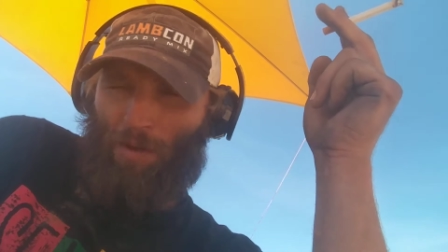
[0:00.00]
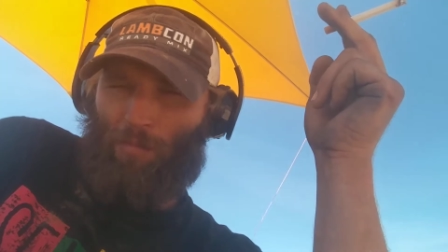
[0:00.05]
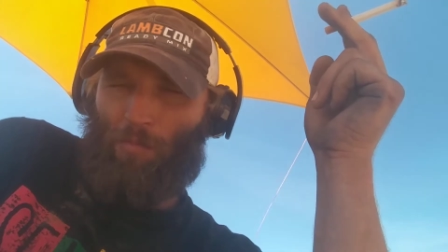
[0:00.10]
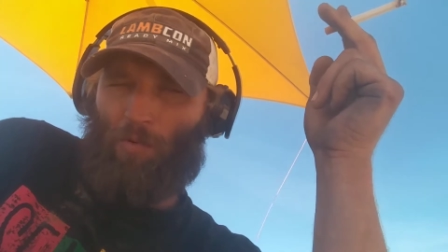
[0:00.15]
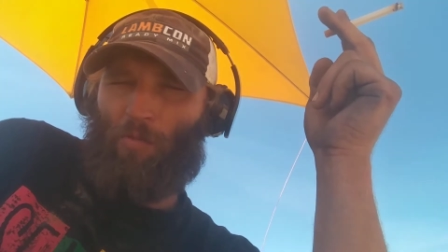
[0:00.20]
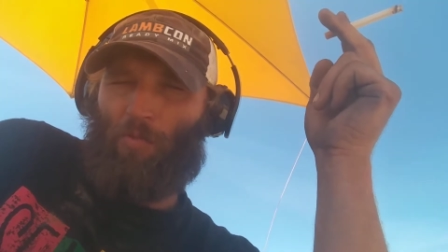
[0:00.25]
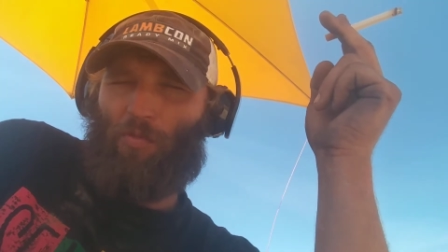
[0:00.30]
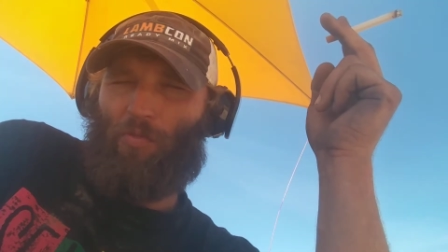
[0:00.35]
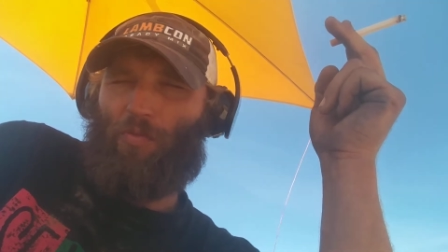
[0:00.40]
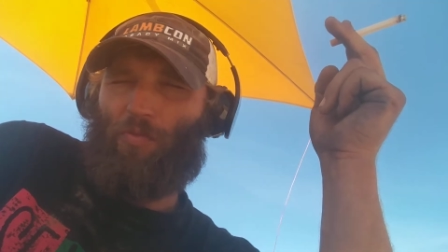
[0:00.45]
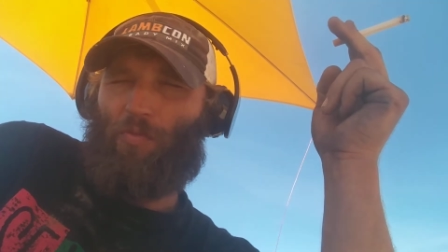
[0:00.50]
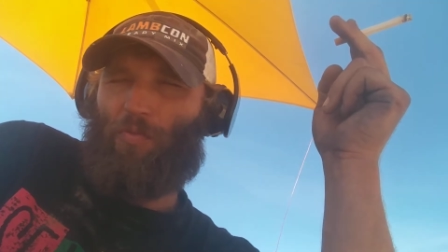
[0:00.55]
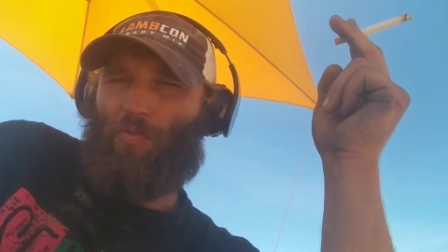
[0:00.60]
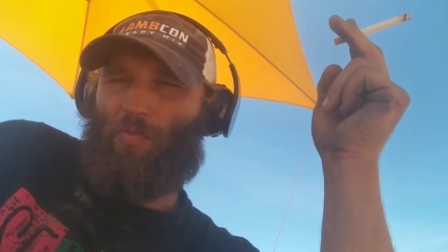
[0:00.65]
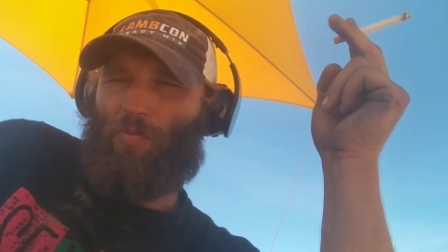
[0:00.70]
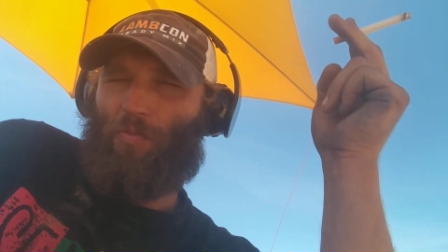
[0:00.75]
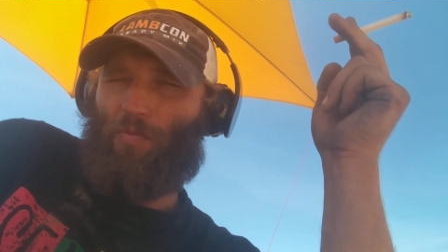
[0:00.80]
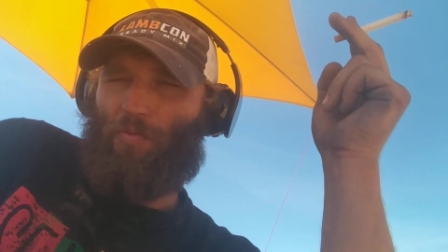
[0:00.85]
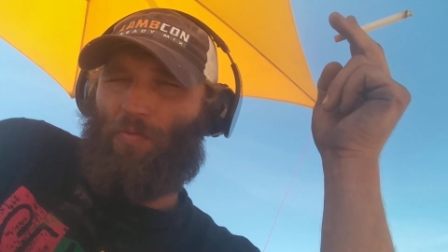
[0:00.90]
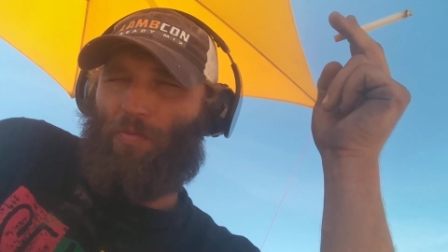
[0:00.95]
I'm gonna
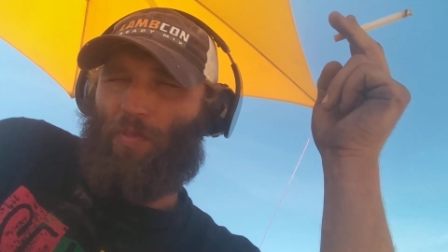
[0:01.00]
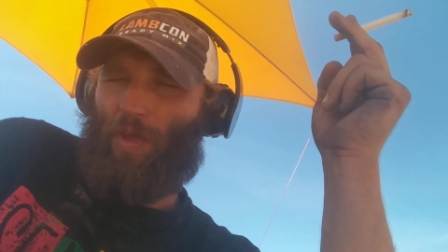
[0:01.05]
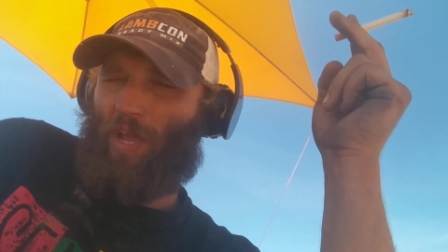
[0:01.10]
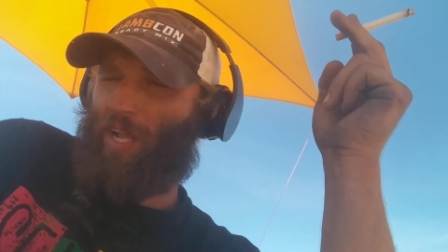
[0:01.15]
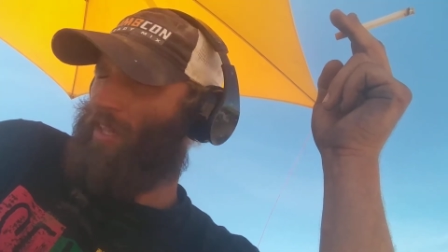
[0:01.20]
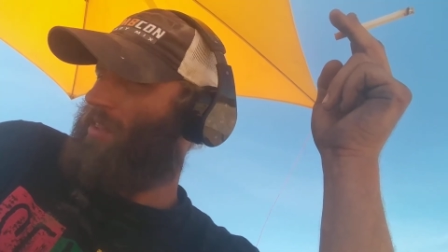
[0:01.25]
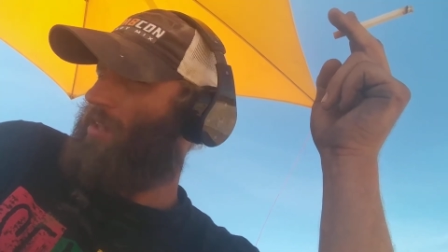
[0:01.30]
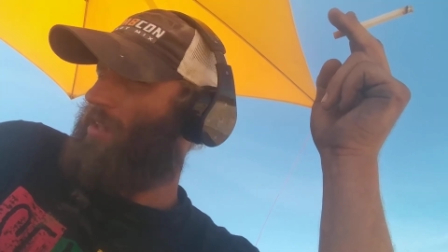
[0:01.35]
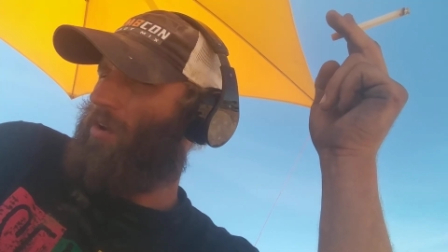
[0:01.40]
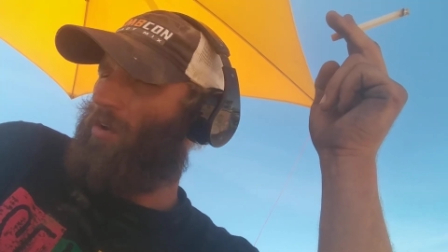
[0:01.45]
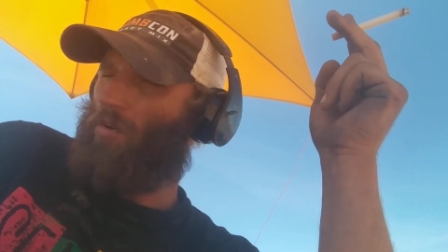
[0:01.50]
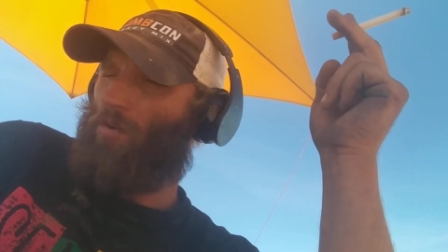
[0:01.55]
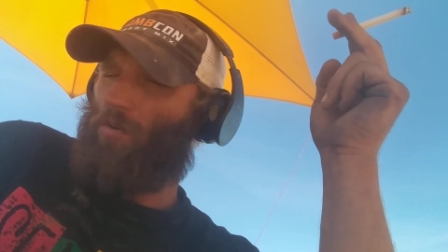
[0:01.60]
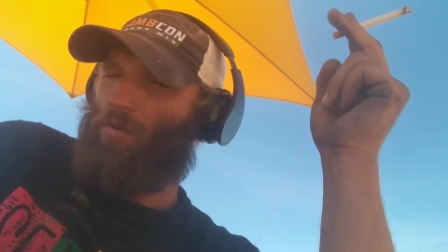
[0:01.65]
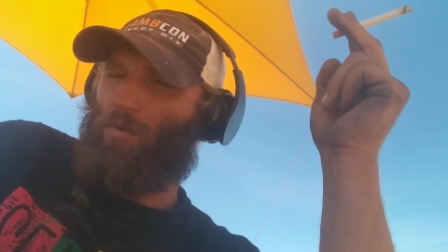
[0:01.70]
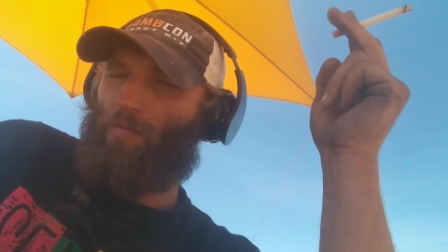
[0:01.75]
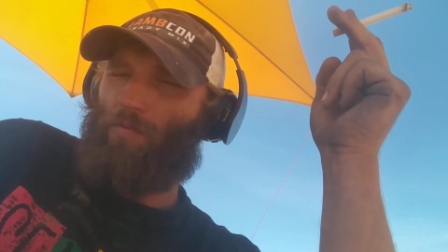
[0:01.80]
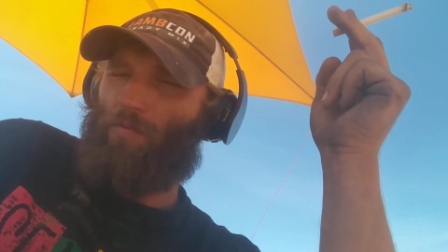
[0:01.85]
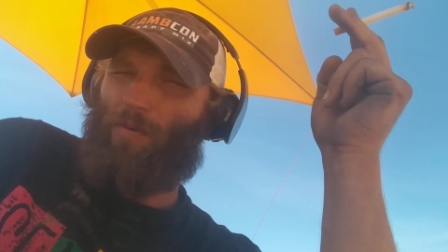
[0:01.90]
thank the Lord